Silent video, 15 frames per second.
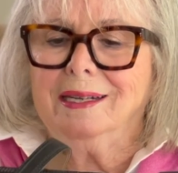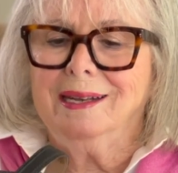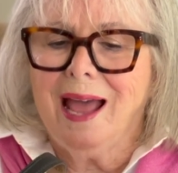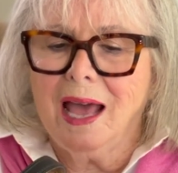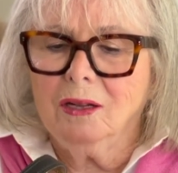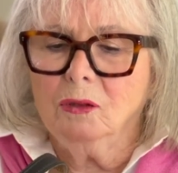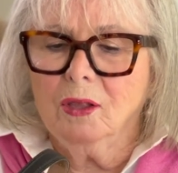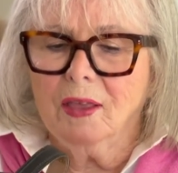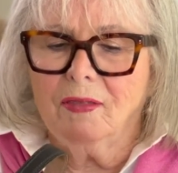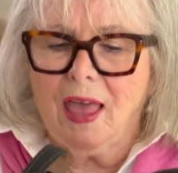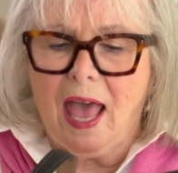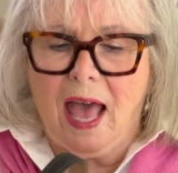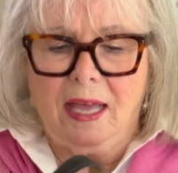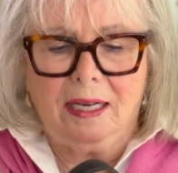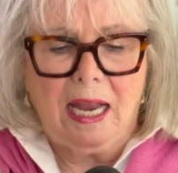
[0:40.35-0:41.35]
Not only
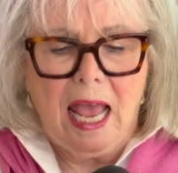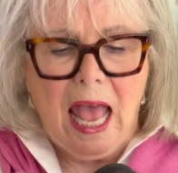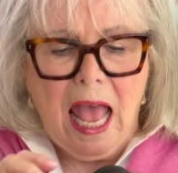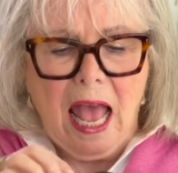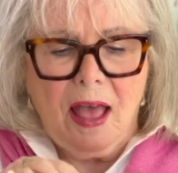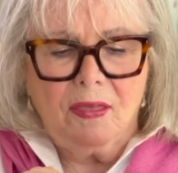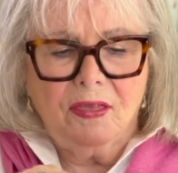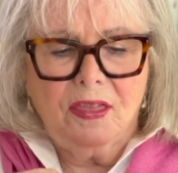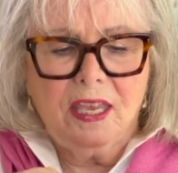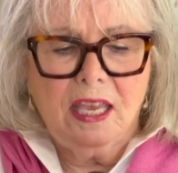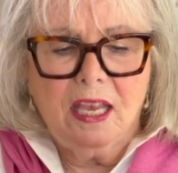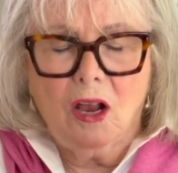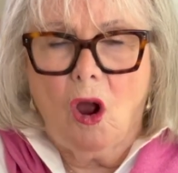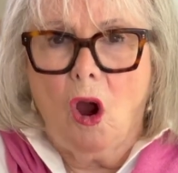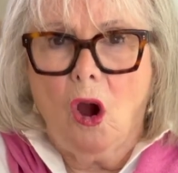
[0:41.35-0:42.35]
that,
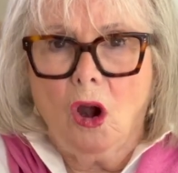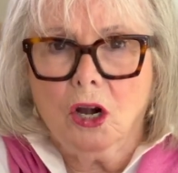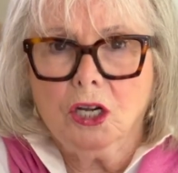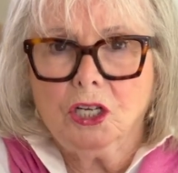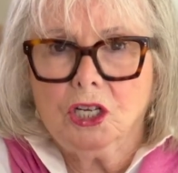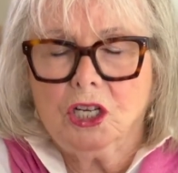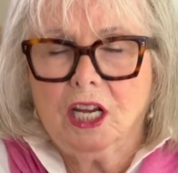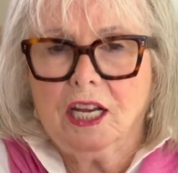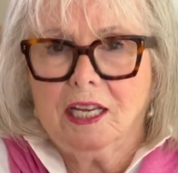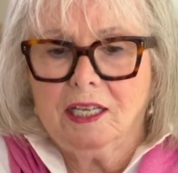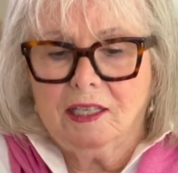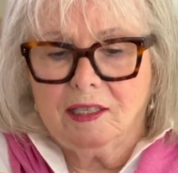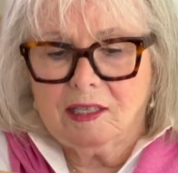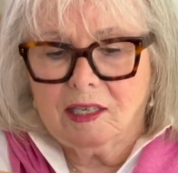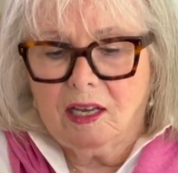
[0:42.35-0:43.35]
the arch
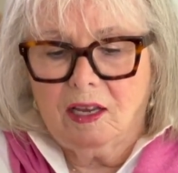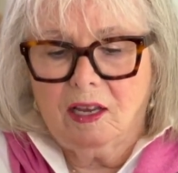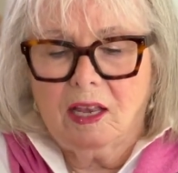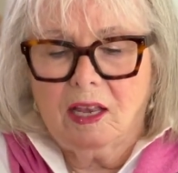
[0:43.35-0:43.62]
is,